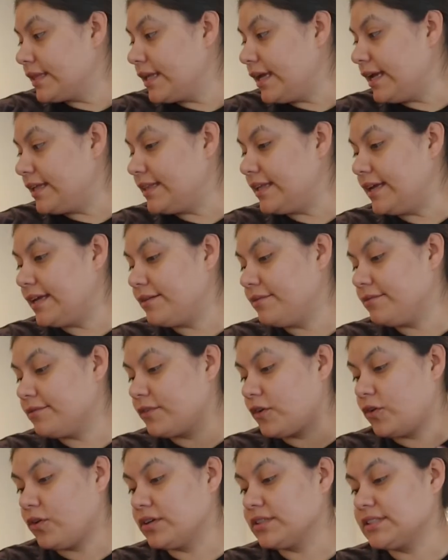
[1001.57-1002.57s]
And then
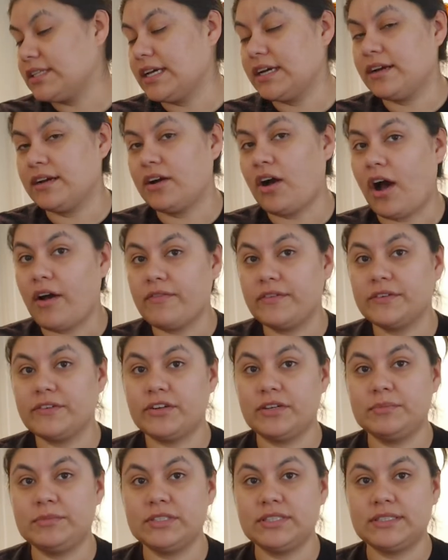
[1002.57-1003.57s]
of course like coffee
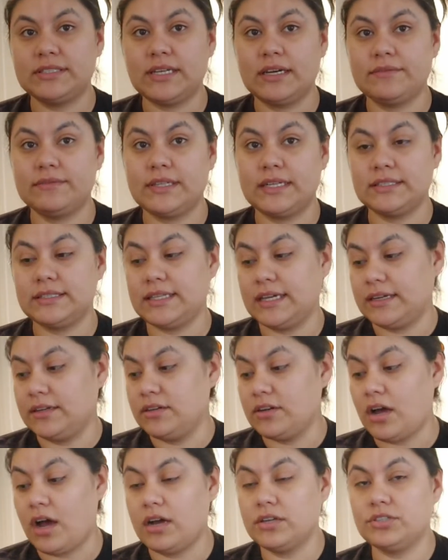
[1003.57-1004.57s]
creamer stuff, that's like
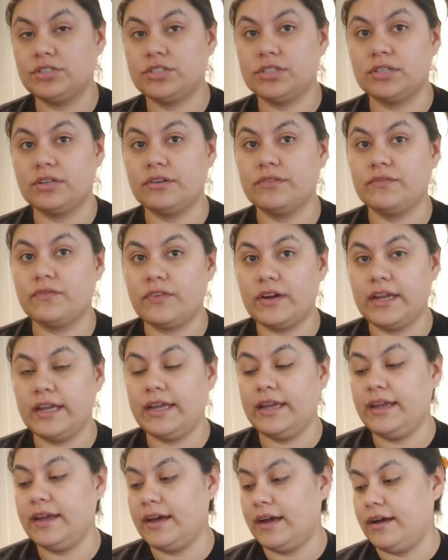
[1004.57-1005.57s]
not
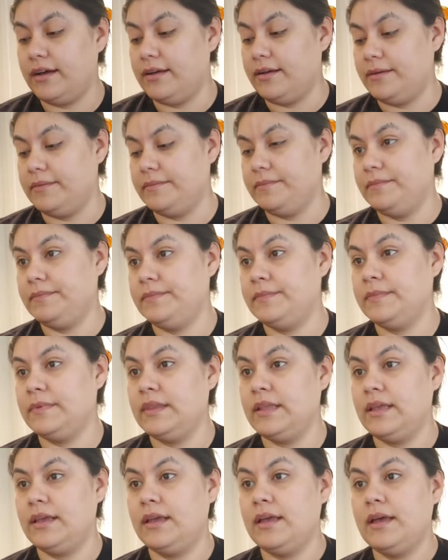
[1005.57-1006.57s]
sugar-free.
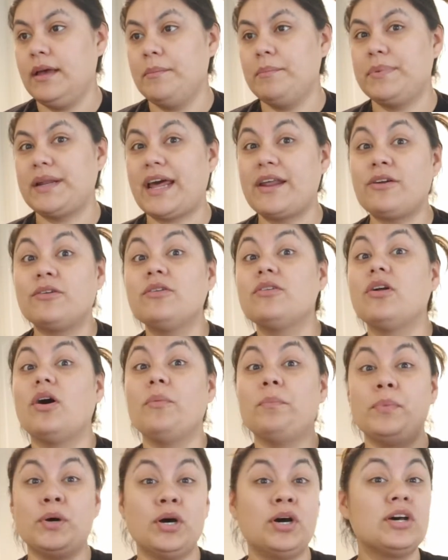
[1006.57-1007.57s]
But I don't
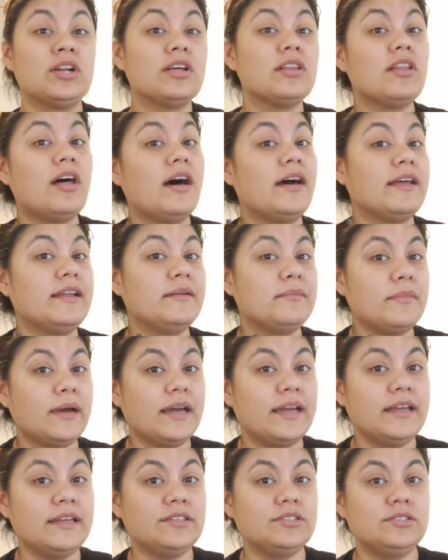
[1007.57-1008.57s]
put a lot in
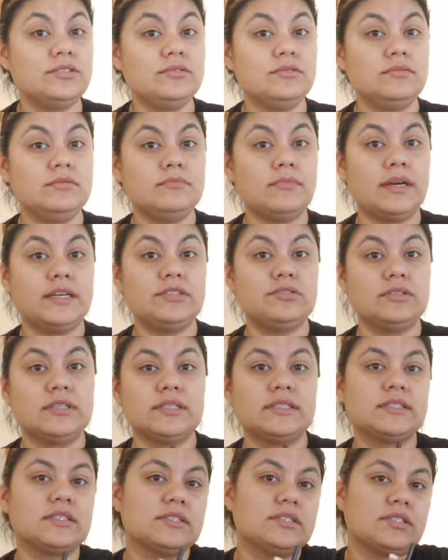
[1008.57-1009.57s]
my
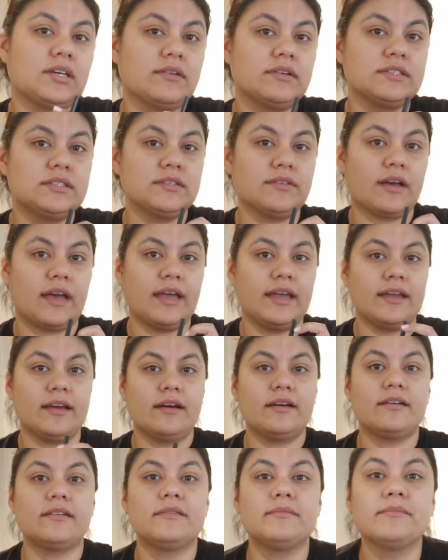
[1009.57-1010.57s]
drinks, so it's okay.
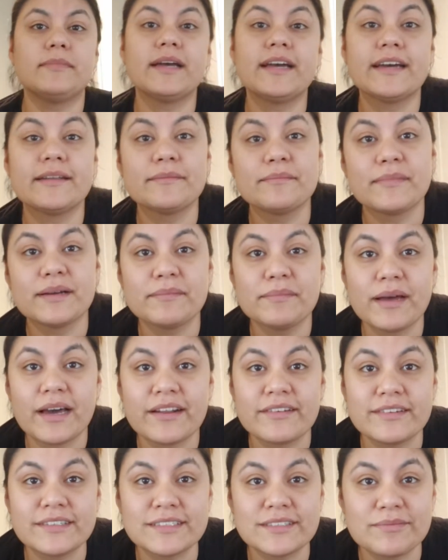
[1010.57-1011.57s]
Oh man, my
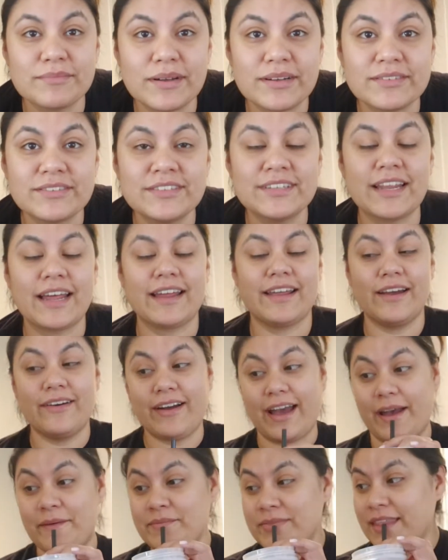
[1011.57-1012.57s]
battery's about to die.
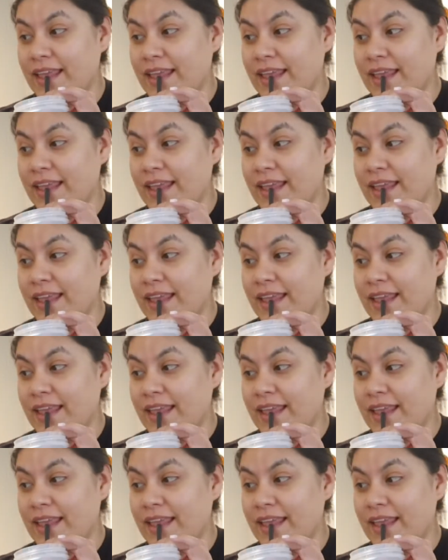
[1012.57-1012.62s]
Okay.